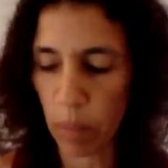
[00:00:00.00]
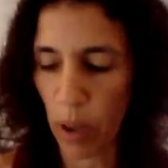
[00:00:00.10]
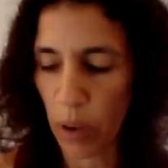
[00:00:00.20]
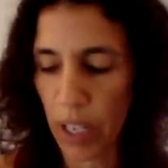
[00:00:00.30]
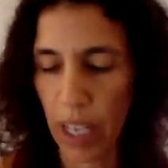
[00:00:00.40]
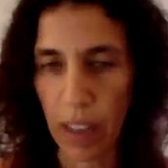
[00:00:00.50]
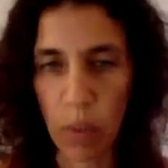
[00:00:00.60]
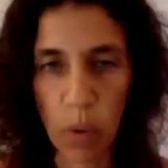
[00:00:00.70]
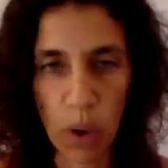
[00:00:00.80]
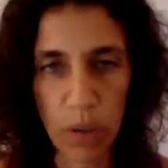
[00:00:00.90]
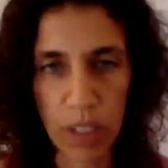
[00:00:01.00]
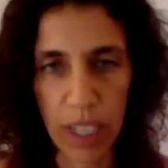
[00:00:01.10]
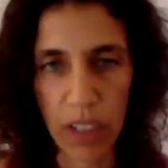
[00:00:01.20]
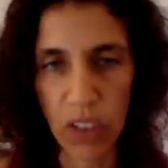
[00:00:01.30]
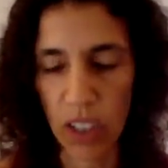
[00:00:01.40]
bloating, the water
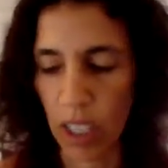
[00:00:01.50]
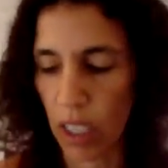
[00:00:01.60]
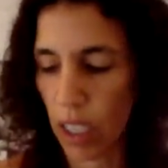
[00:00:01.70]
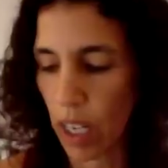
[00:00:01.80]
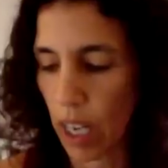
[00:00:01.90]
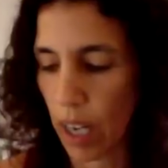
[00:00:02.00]
retention,